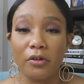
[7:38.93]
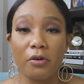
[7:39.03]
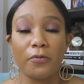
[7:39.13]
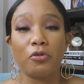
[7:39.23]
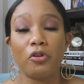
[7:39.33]

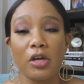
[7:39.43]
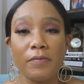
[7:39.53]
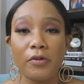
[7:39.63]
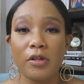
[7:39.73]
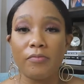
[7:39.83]
So if you're
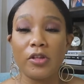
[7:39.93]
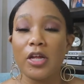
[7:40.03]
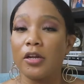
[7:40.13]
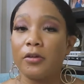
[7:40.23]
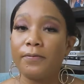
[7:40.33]
looking for something
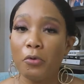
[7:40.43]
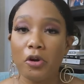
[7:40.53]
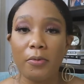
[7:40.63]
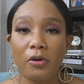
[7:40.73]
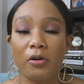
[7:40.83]
that is
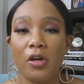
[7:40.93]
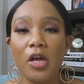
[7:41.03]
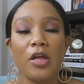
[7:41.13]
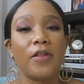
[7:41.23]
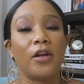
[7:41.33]
affordable,
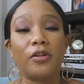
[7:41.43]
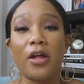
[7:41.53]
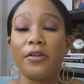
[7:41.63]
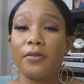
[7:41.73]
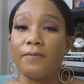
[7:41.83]
that is
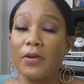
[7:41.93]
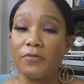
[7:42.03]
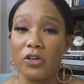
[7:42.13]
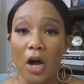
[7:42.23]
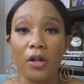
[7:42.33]
less than
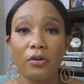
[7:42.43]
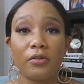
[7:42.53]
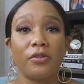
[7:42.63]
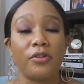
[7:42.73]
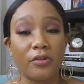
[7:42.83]
fifty
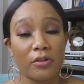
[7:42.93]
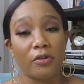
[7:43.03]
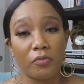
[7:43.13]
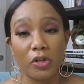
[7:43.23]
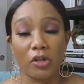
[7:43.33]
dollars, this is
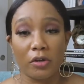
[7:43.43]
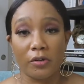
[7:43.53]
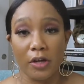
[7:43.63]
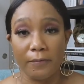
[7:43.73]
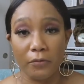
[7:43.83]
a really
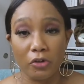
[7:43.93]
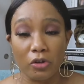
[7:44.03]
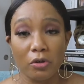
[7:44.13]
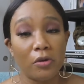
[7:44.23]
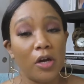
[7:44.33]
good set for
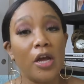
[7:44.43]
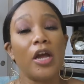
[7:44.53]
you.